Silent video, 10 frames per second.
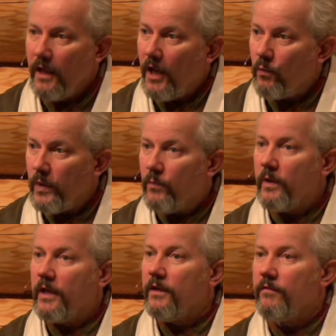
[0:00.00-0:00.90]
and we will
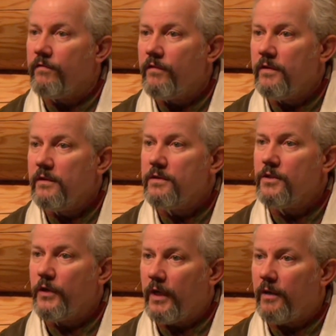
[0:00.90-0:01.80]
give
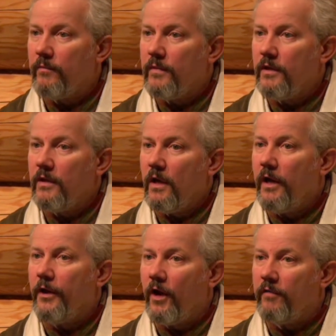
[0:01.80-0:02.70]
to him
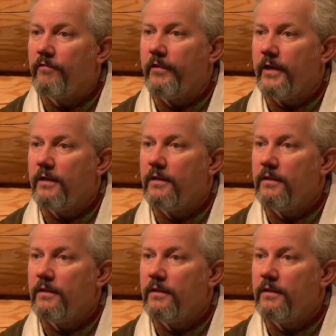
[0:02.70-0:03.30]
an offering.